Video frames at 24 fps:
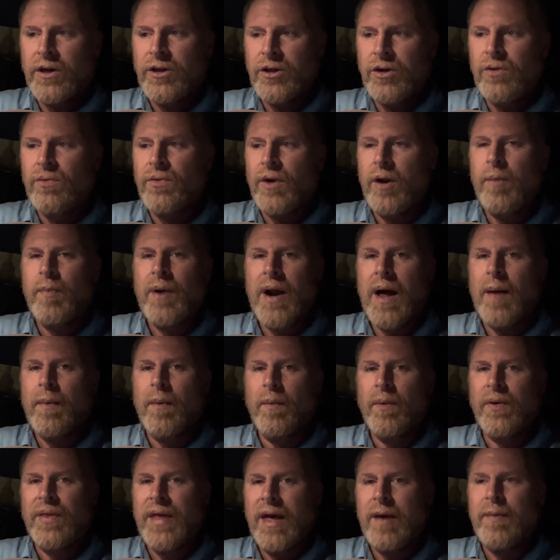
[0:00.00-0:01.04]
2, 3 problem
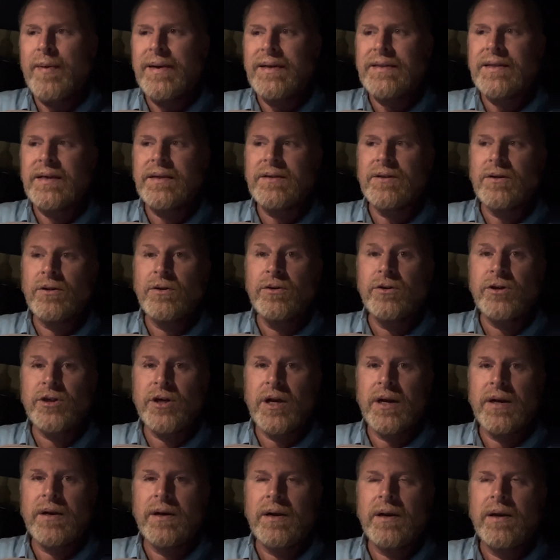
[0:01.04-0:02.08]
with ABC
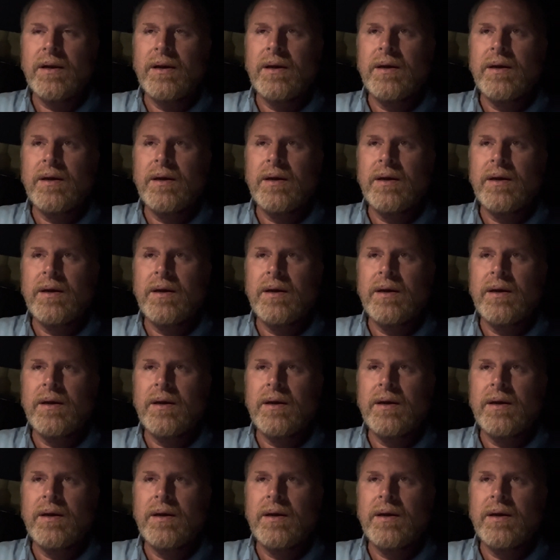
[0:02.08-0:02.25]
solution,